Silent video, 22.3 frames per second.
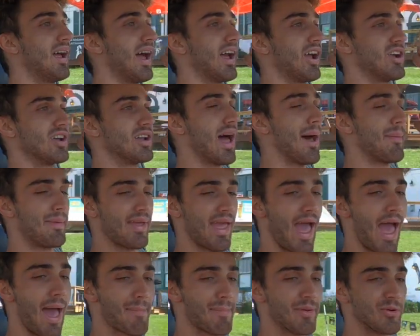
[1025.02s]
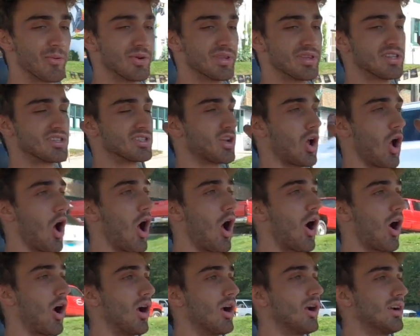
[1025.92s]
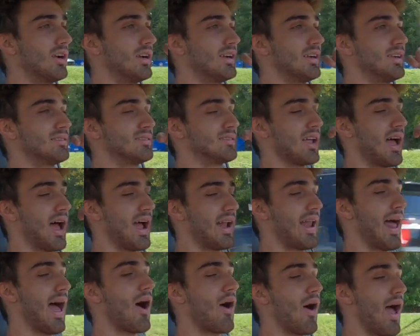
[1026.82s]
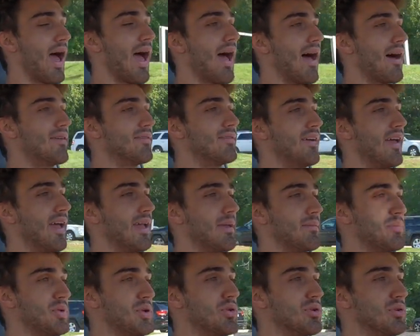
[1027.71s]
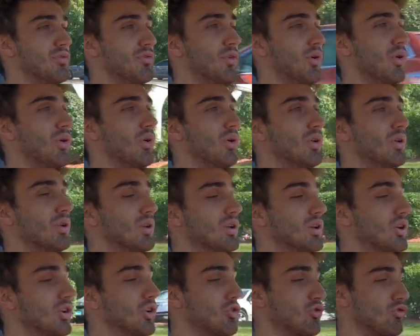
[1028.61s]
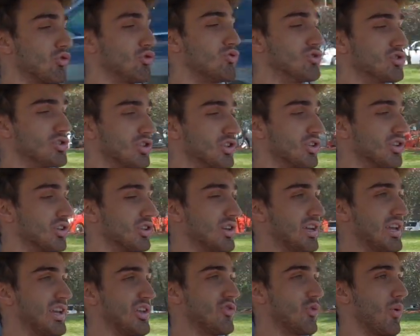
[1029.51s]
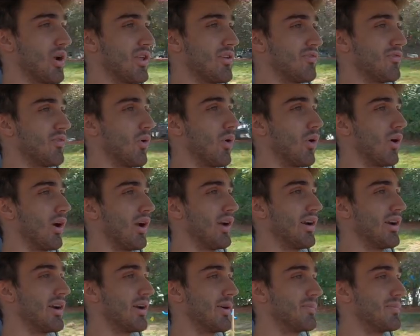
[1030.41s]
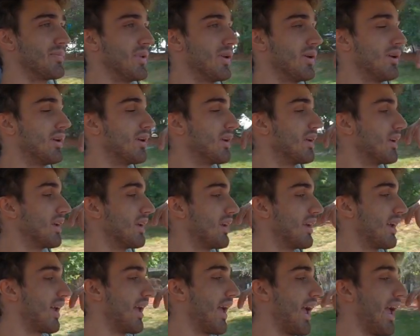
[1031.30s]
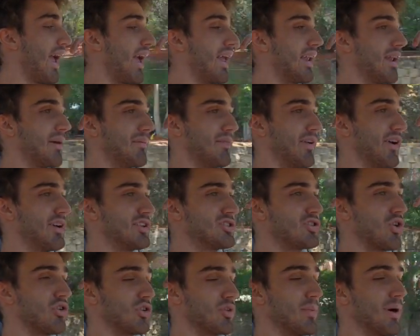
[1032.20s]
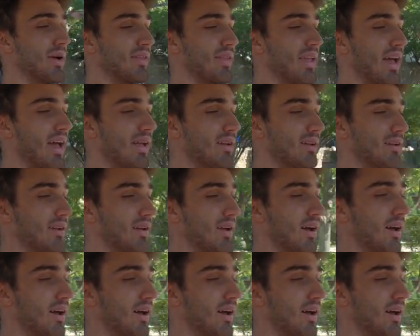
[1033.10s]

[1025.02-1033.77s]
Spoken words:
I could not be happier with this car. I now have a beautiful cruiser E24 here, and I'm very stoked about that.